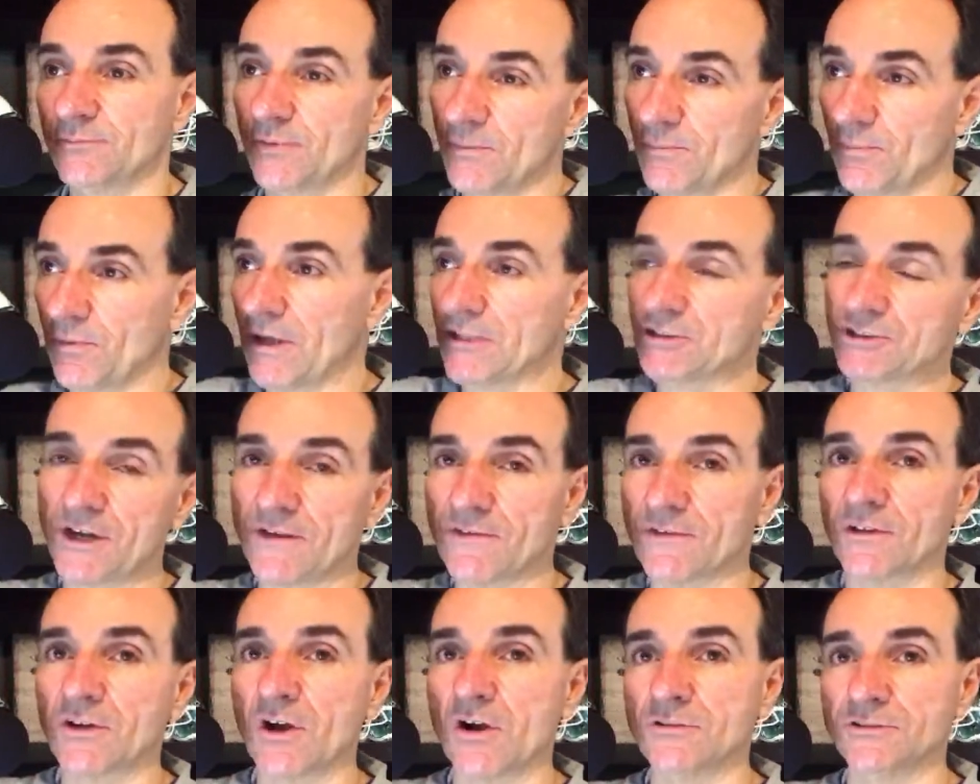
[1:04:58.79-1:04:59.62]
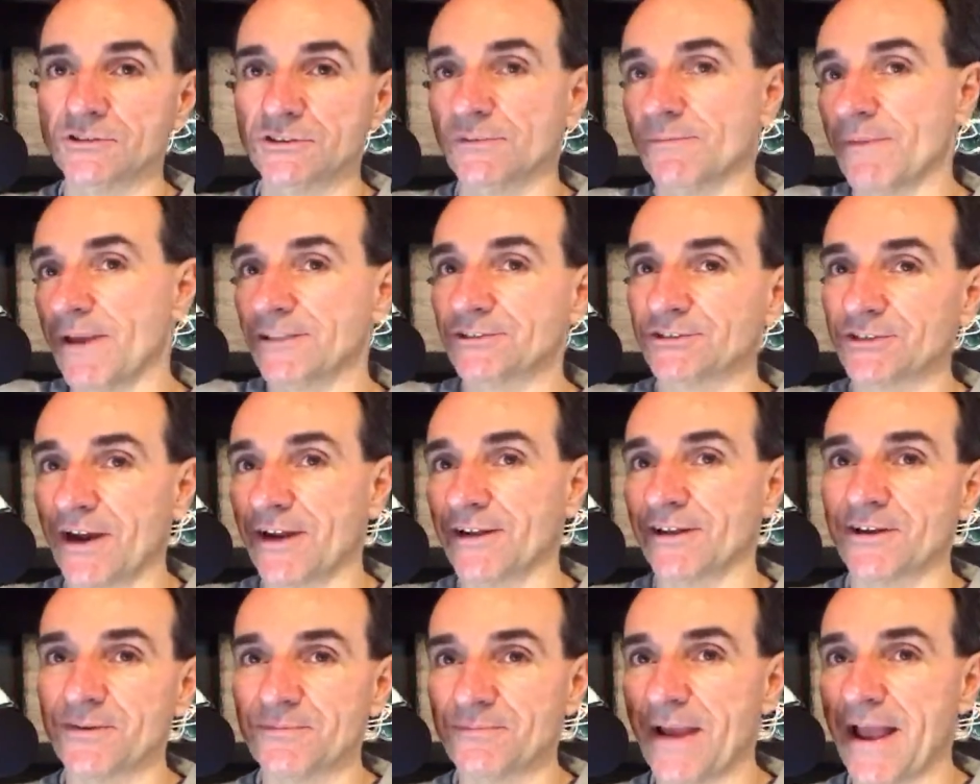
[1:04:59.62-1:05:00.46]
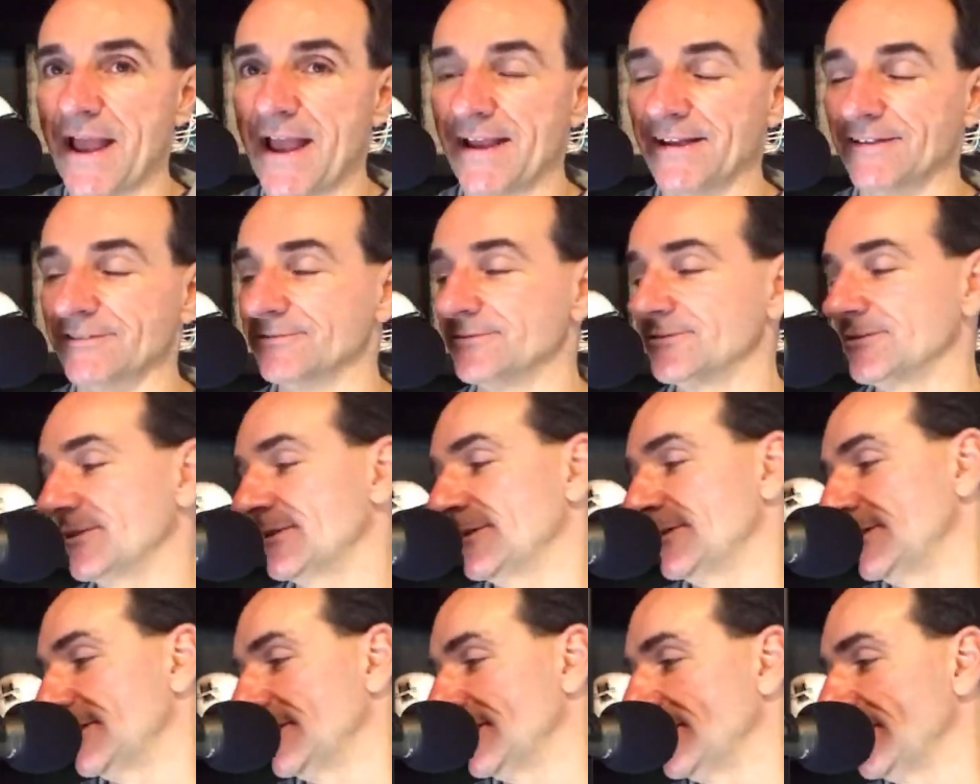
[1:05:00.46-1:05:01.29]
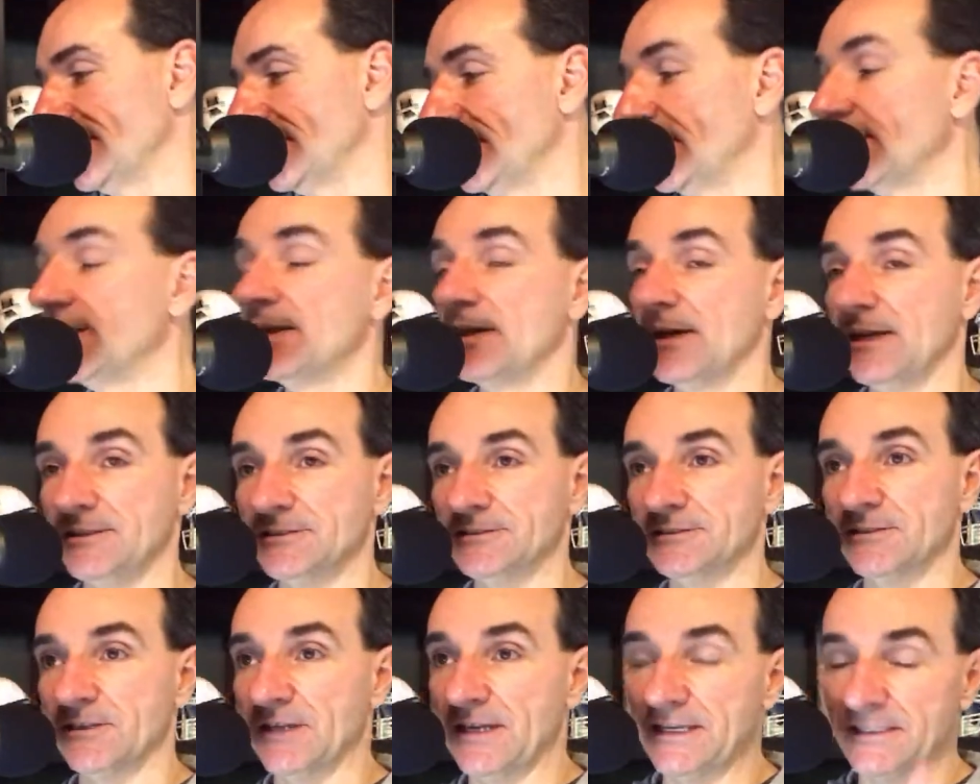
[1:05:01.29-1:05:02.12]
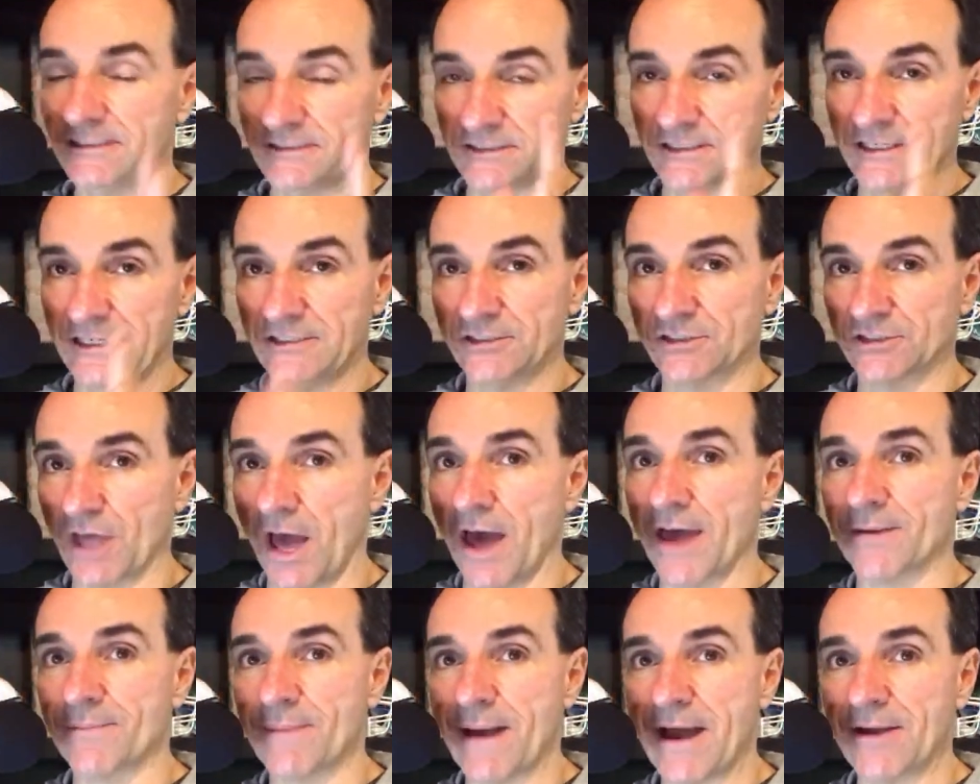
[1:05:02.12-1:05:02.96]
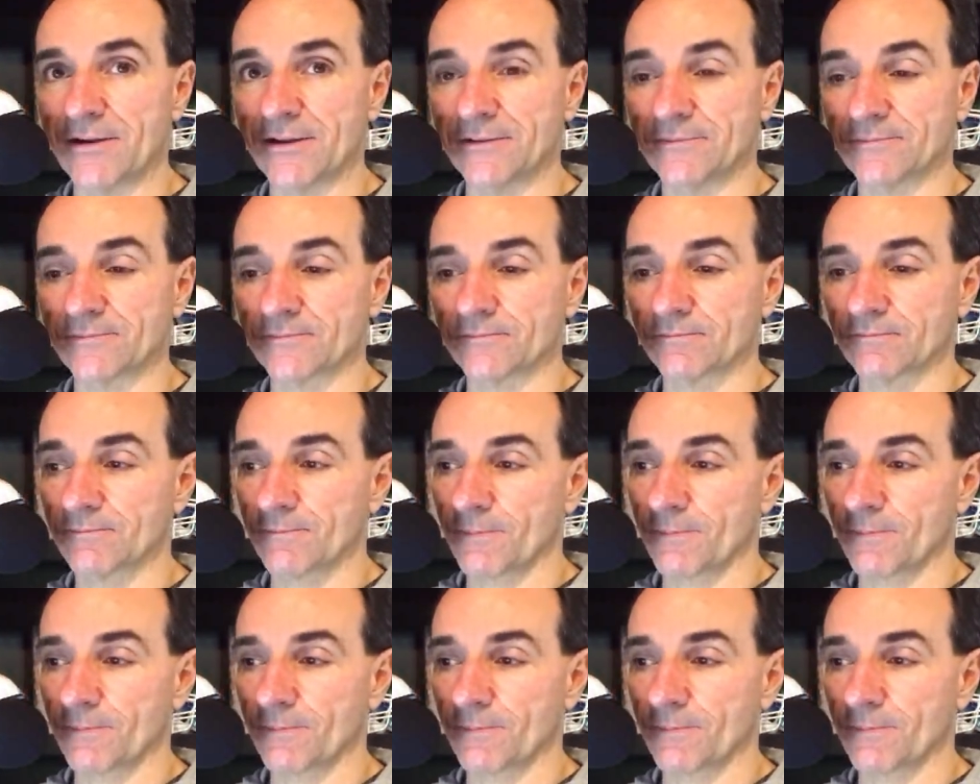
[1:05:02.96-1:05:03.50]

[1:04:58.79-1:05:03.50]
Put pressure on the coaches to make sure I come back. He's thought about it.